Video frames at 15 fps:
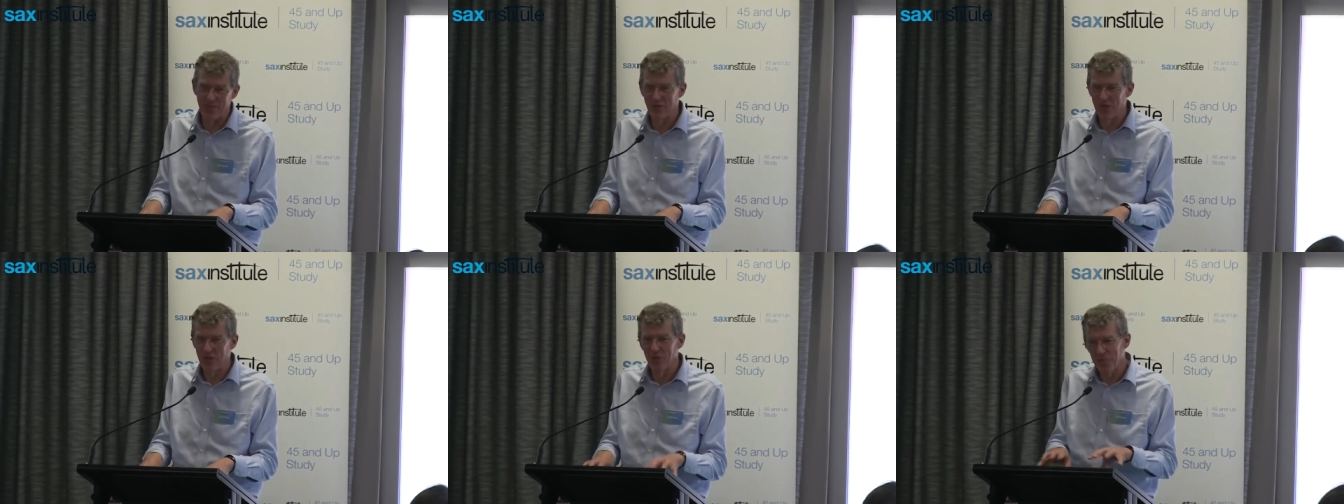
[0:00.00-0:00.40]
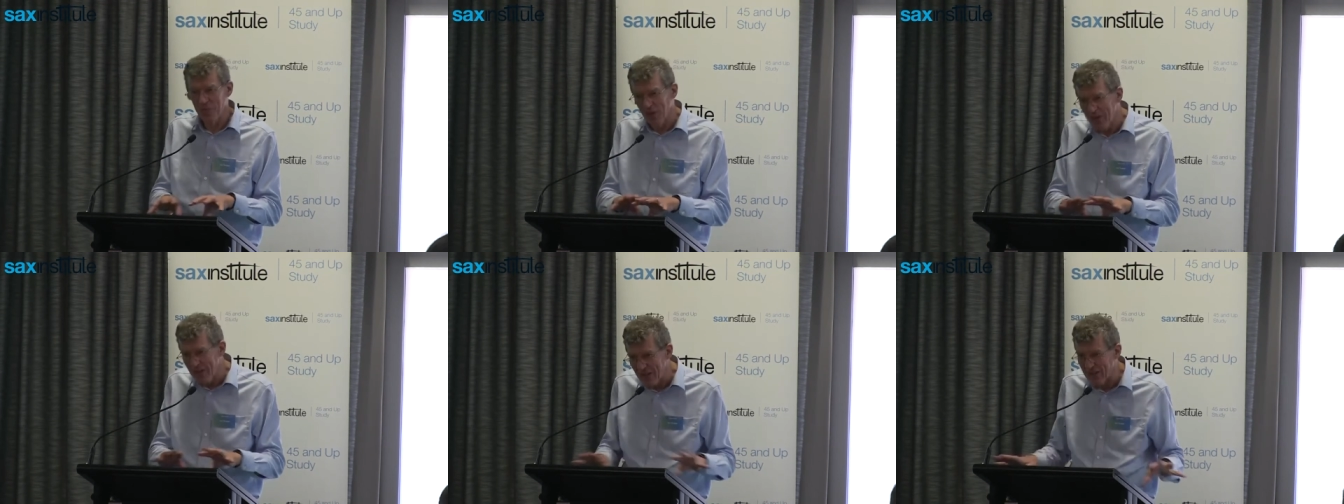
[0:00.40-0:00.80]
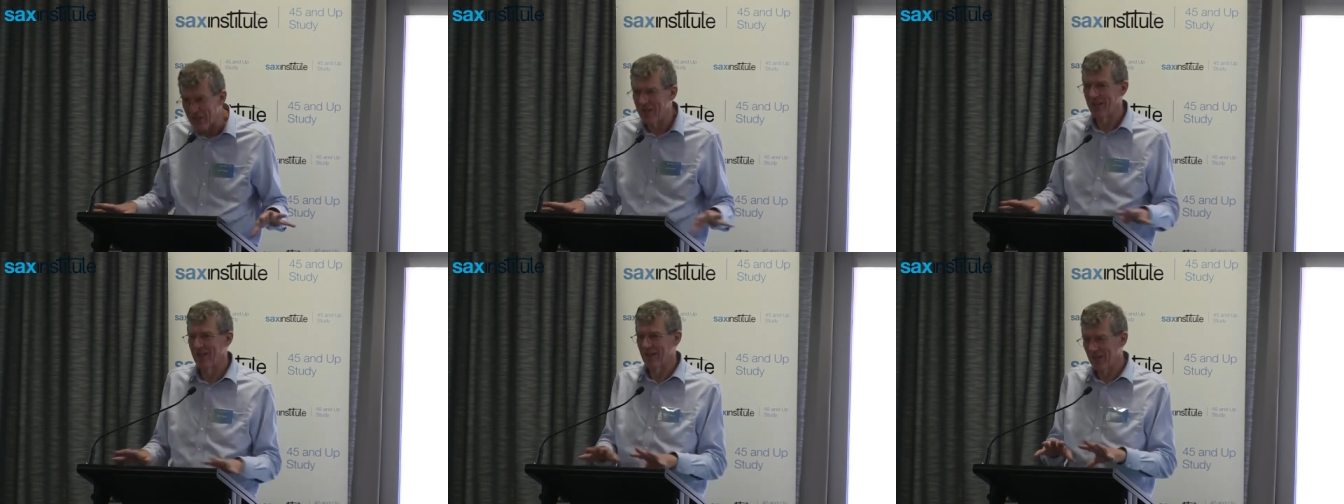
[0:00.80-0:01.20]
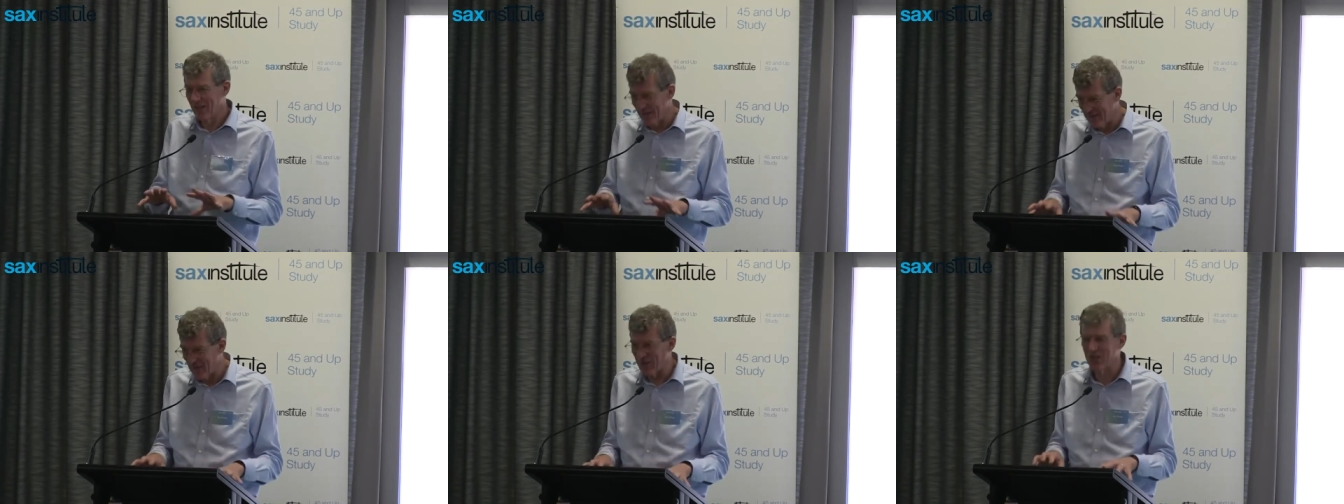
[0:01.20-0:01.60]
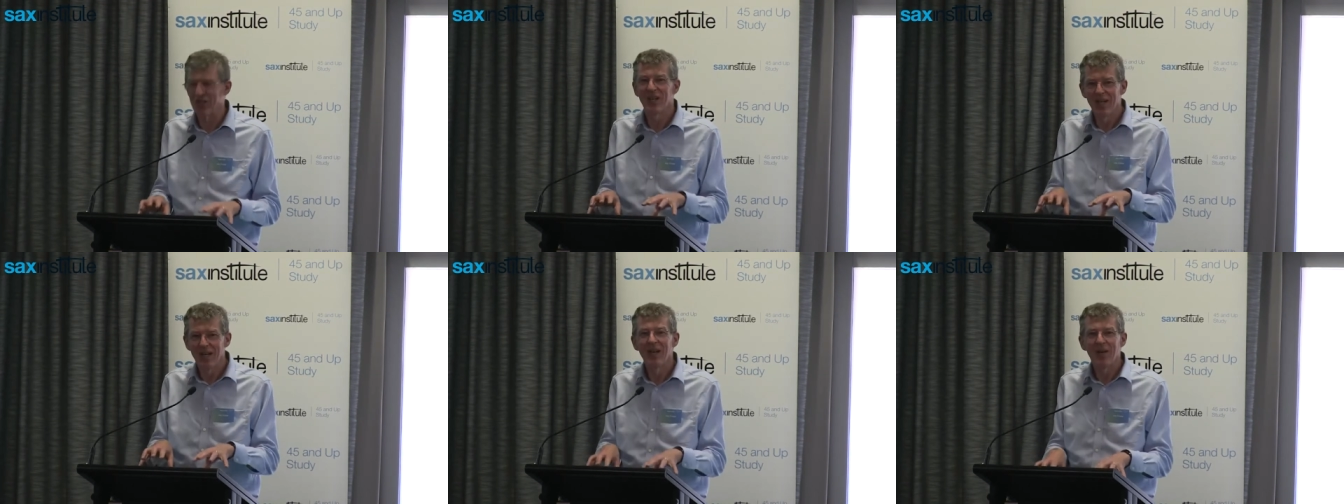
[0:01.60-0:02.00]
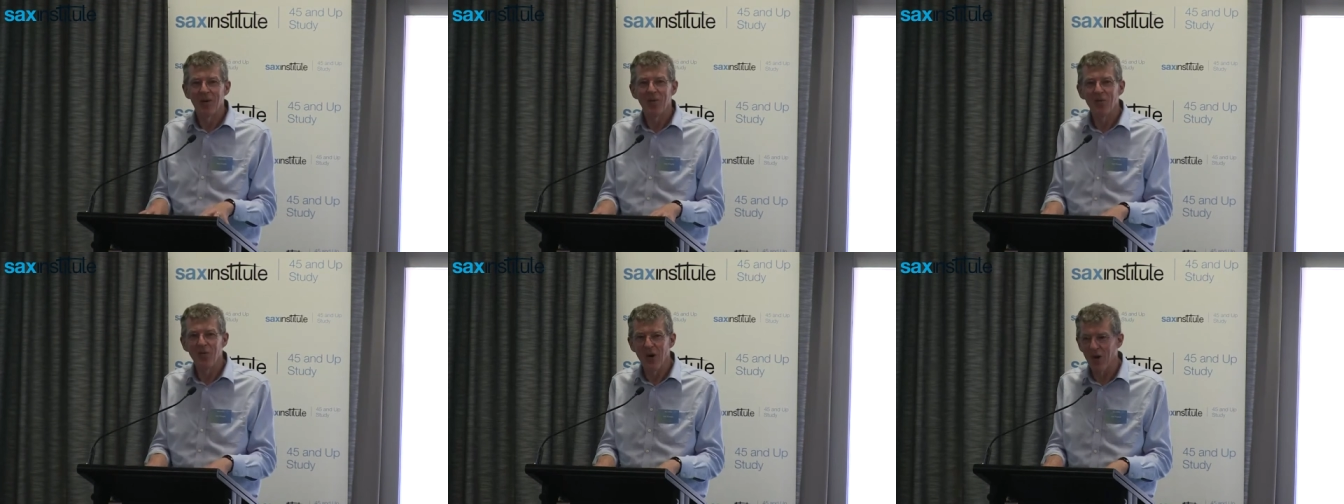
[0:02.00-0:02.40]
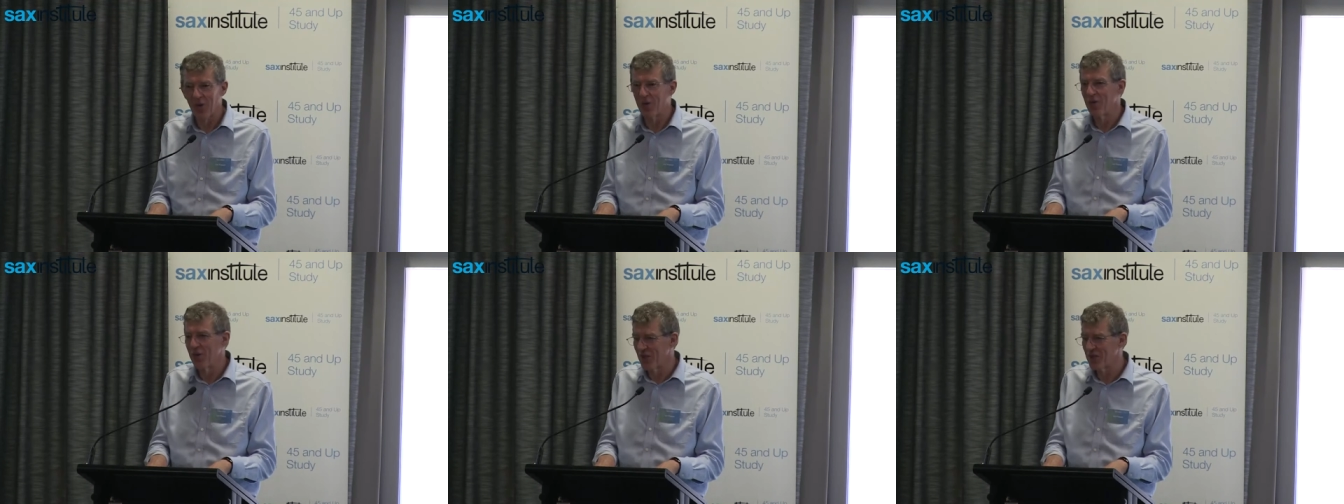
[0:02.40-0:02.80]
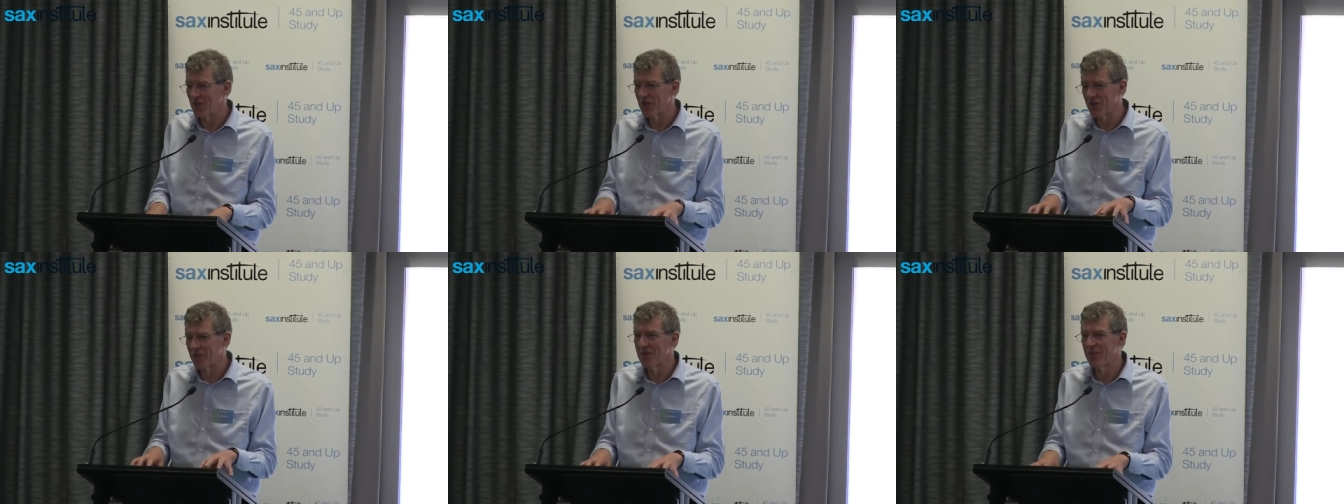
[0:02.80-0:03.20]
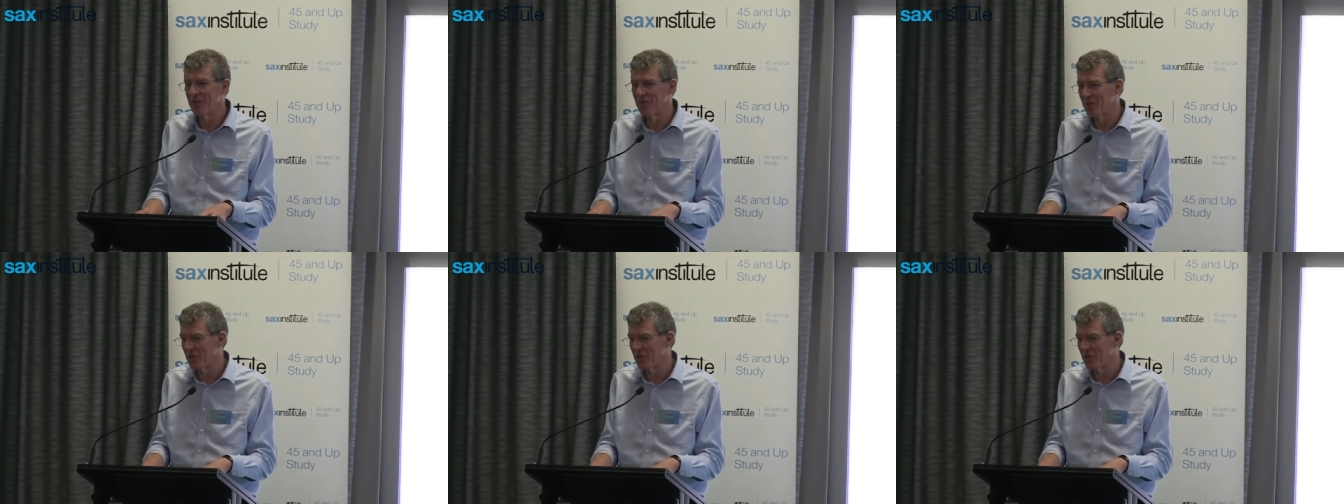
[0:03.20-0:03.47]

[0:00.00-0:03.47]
So please just work through the system.